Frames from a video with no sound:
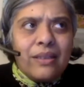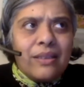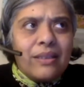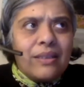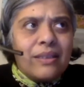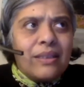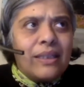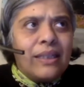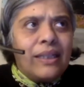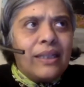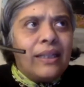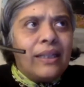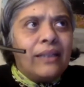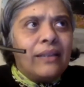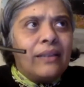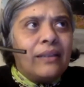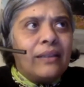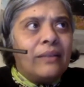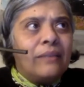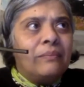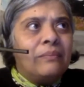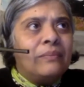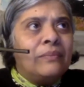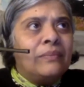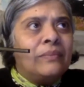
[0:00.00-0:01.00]
seeing
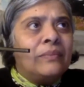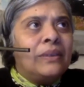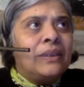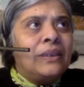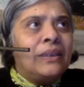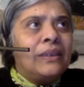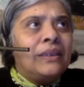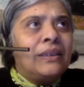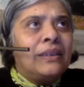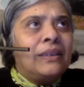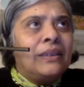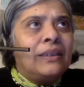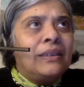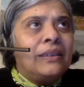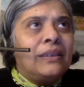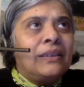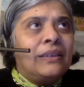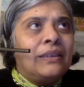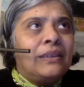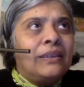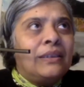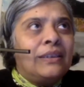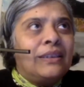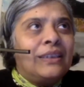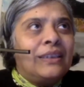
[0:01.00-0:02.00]
them
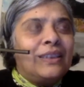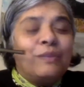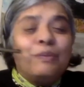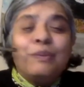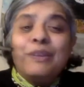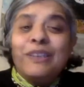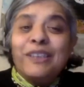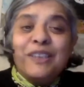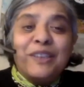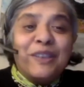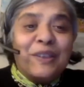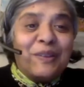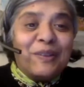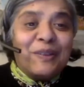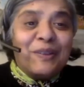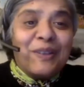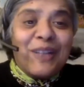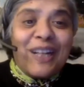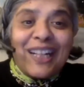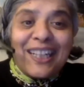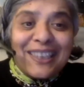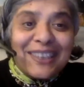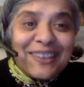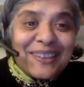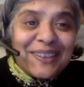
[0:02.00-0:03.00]
with new
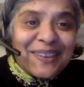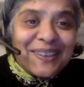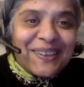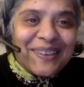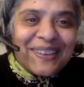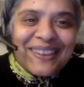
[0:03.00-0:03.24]
eyes.